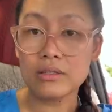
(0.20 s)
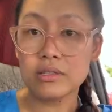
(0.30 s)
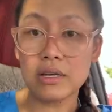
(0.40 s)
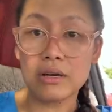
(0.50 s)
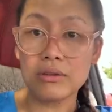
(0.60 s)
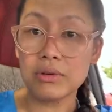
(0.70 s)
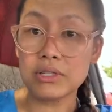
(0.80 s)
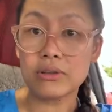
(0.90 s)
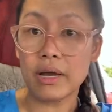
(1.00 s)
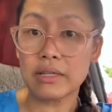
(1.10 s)
so we
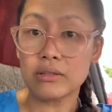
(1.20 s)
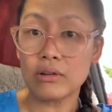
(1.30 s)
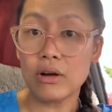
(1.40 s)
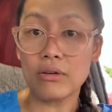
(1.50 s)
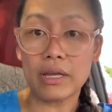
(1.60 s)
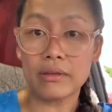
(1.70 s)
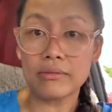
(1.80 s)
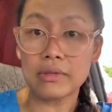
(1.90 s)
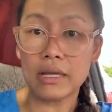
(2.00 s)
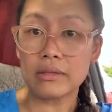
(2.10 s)
tried to go
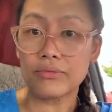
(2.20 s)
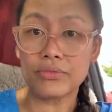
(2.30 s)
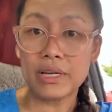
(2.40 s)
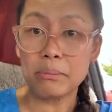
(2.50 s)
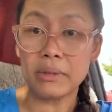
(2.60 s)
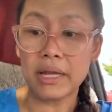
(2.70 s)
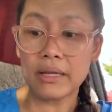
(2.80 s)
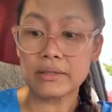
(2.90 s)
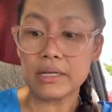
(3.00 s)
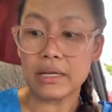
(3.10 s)
and get the free
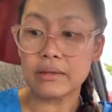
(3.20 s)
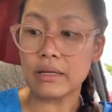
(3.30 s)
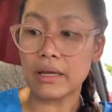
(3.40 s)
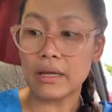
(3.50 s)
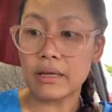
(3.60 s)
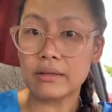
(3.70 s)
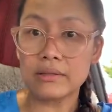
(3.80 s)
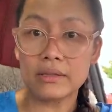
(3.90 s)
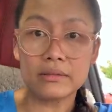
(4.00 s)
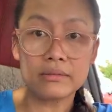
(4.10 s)
plants and
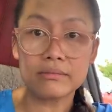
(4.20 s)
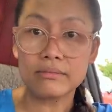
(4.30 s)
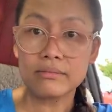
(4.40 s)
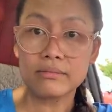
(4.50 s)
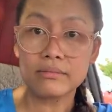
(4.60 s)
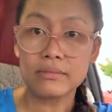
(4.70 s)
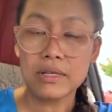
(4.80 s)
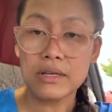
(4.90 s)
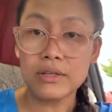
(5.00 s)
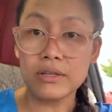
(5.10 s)
then
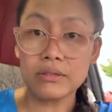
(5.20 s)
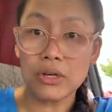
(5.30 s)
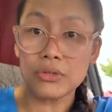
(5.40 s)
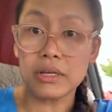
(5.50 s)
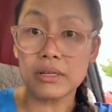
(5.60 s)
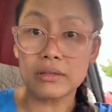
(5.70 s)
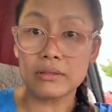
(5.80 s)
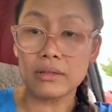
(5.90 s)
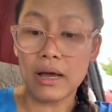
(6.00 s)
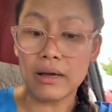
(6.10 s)
you know that
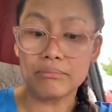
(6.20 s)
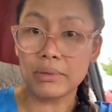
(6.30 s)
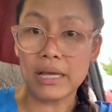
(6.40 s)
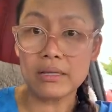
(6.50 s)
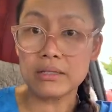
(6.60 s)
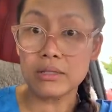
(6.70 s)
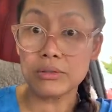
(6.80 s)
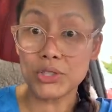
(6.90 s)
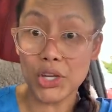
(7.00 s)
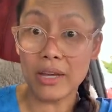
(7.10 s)
the place
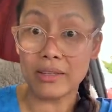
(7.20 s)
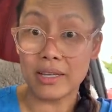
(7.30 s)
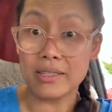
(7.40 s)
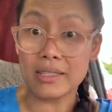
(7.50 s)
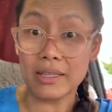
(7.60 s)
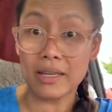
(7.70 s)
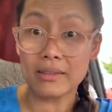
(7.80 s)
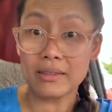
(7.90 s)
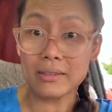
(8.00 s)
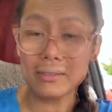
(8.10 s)
looks shady isn't it
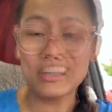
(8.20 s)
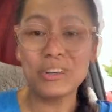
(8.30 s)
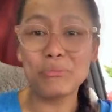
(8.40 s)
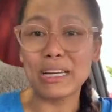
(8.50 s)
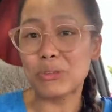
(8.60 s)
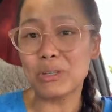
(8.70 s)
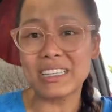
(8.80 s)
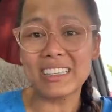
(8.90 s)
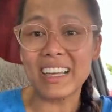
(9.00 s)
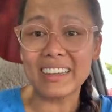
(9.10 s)
but we
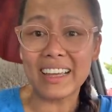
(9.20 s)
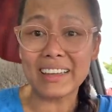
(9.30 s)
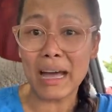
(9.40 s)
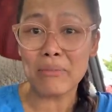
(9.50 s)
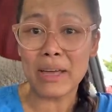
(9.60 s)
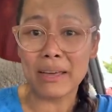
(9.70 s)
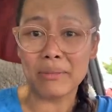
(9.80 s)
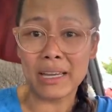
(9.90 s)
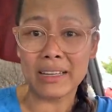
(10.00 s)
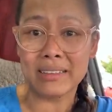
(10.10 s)
did not end up
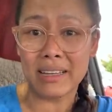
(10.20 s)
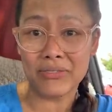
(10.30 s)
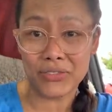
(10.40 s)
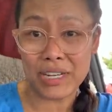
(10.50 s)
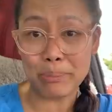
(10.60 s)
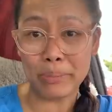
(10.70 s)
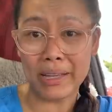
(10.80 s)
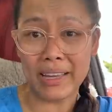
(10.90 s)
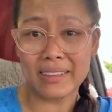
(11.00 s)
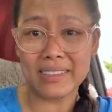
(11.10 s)
having the free
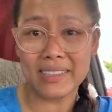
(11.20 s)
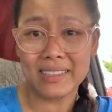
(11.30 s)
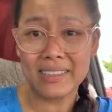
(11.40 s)
plant